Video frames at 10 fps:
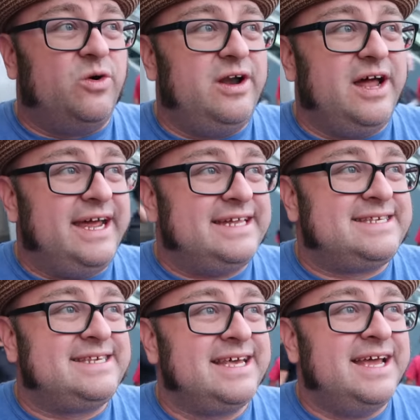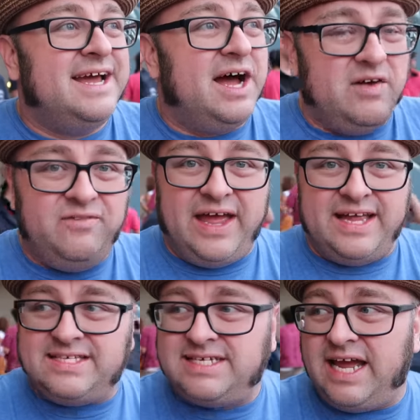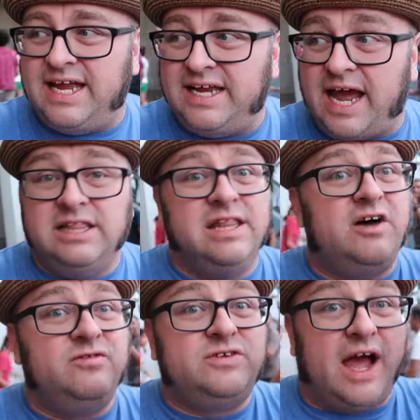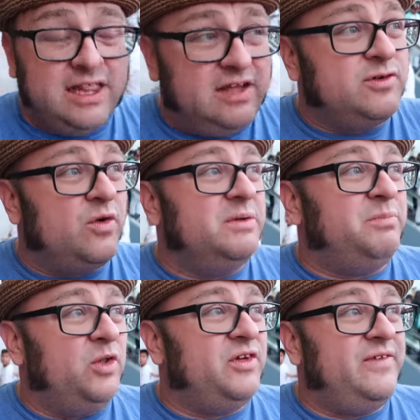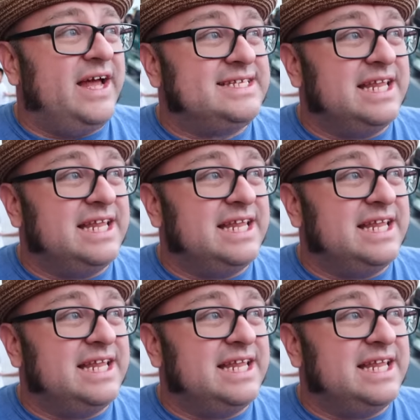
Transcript: Horror Nights event, and I love going to both events.